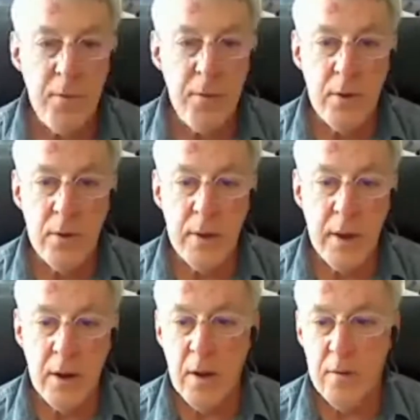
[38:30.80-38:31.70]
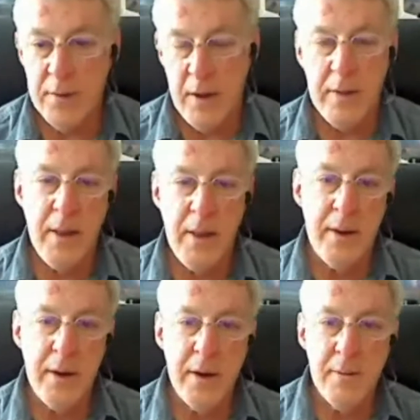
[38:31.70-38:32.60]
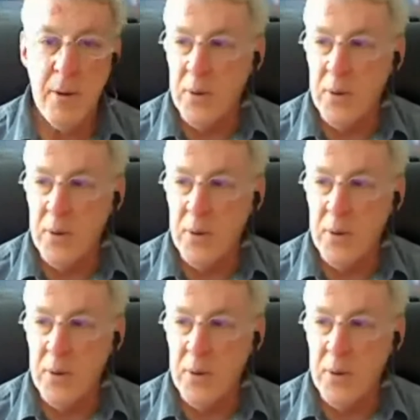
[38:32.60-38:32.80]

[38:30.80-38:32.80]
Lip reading: I turn that off, that did it. Okay.